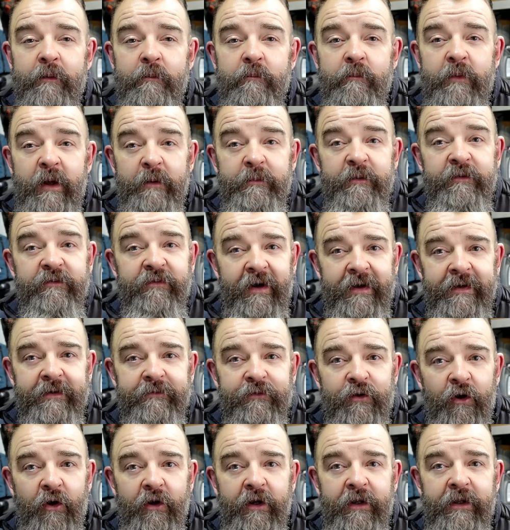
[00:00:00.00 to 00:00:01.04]
may be frightened of
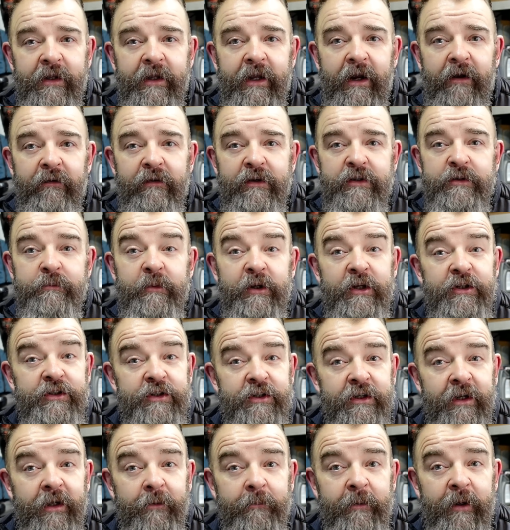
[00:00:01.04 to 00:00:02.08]
going in the garage because
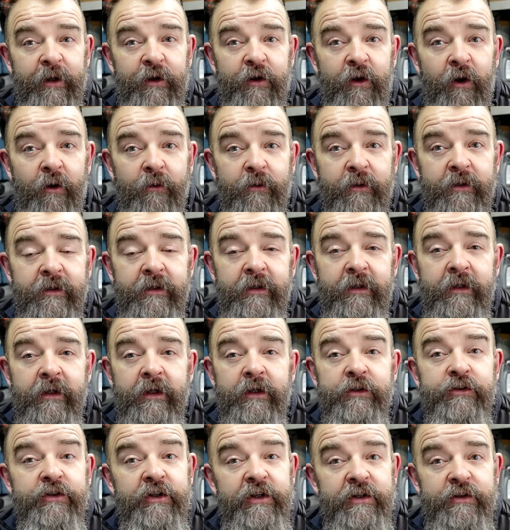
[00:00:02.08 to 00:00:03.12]
it's a little bit cold.
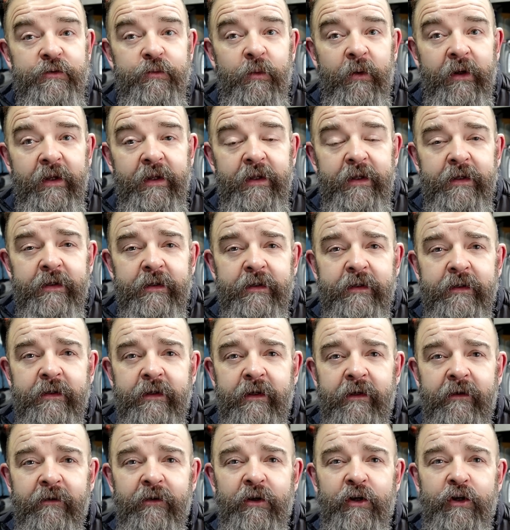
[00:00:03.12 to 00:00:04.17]
So this week
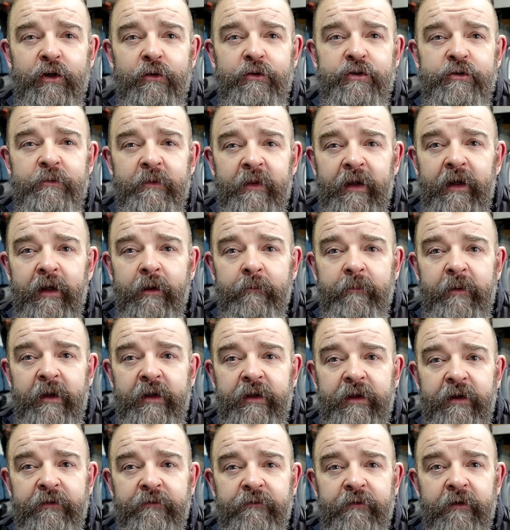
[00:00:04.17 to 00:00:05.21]
I'm going to do something a little
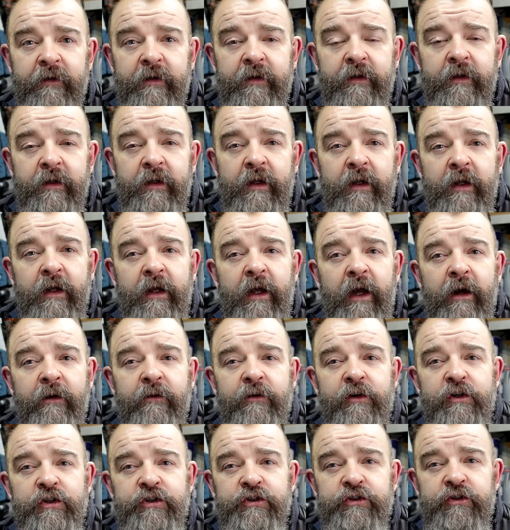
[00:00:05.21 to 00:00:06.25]
bit different. I'm
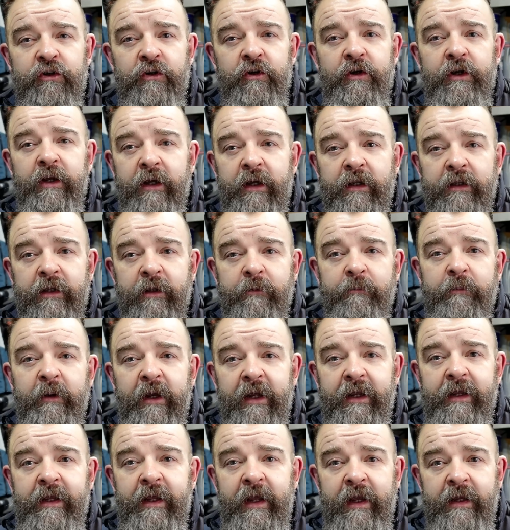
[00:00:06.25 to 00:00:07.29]
going to show you a little bit
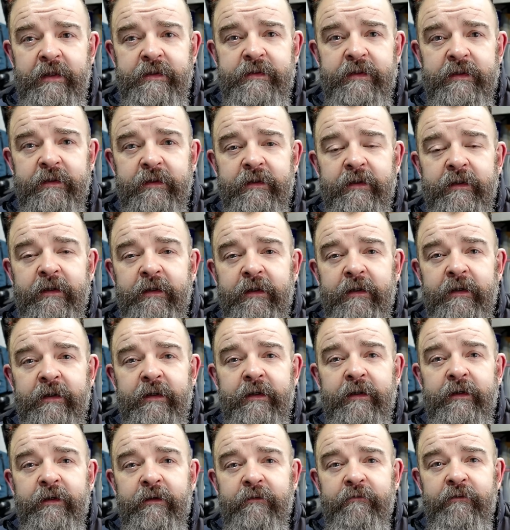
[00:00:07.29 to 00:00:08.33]
of kit
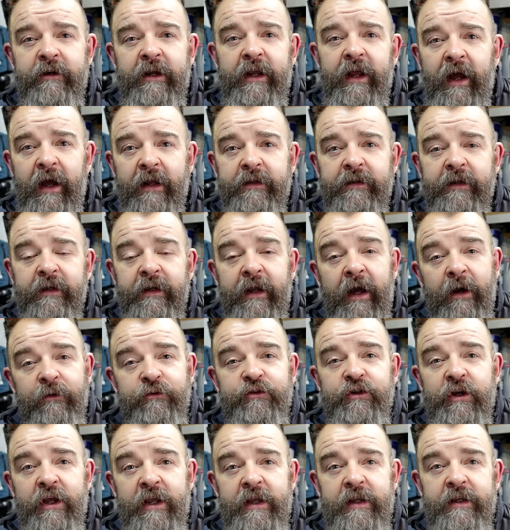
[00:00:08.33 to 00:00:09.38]
regarding how
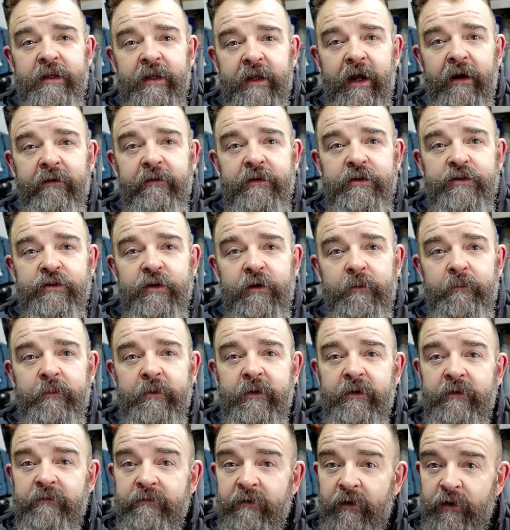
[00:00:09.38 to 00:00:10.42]
to heat your garage up
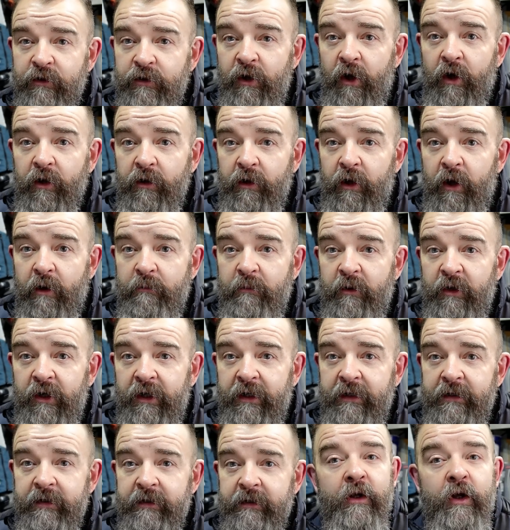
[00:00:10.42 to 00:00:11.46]
for not a lot of money.
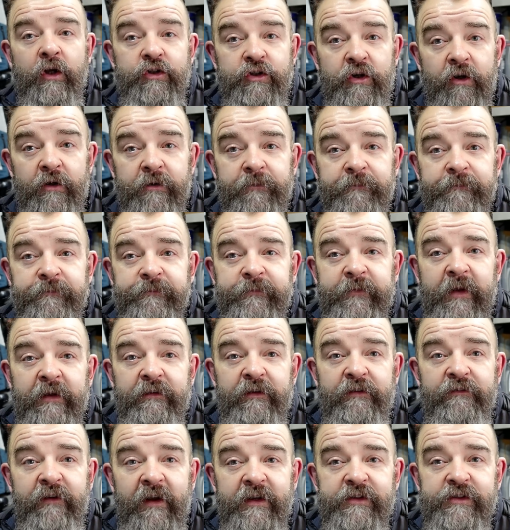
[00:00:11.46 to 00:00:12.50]
So if you
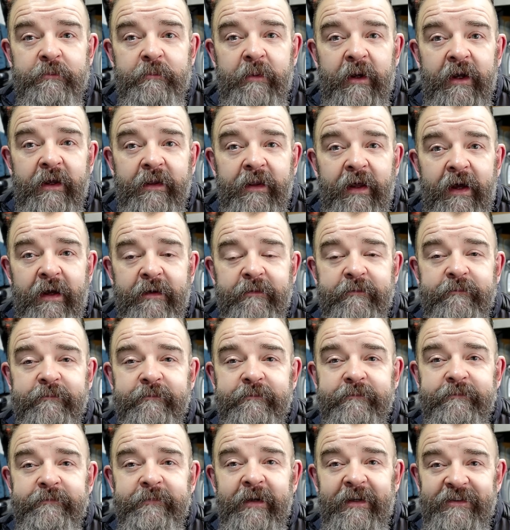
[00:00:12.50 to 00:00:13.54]
fancy a bit of that,
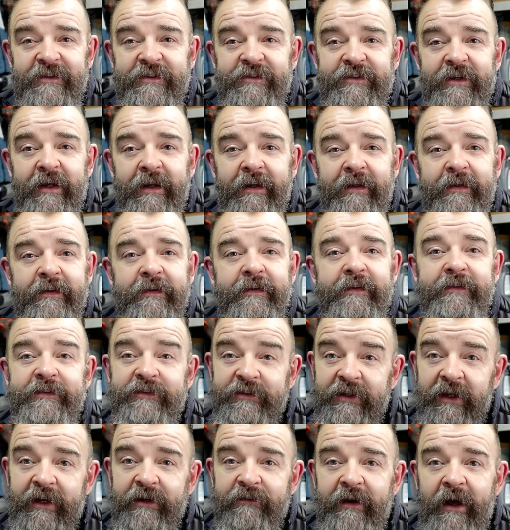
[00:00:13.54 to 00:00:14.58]
as they say,
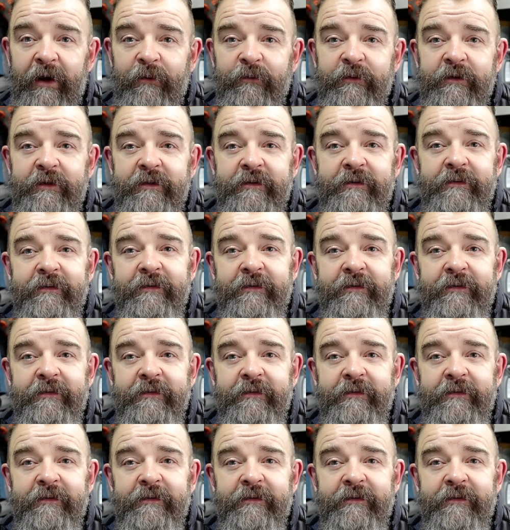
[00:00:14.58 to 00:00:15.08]
stick around,